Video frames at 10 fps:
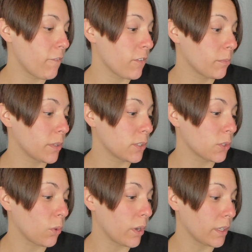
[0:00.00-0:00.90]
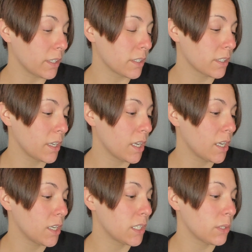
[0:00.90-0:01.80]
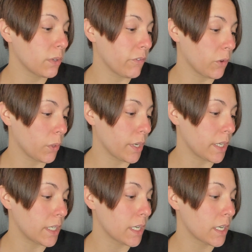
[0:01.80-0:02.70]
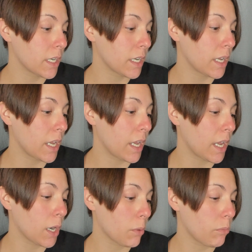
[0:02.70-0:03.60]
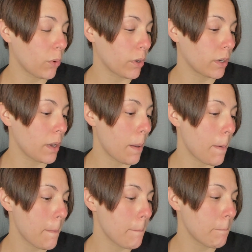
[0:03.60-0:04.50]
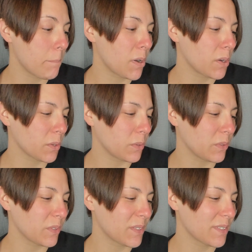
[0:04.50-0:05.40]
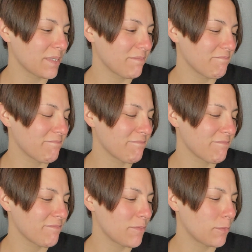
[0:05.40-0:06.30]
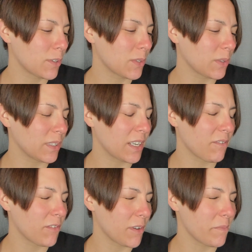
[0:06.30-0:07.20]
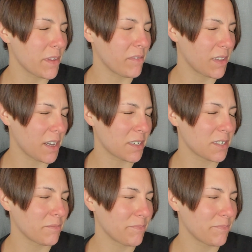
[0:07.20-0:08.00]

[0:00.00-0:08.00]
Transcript: from the toilet to avoid airborne particles resulting from the flush.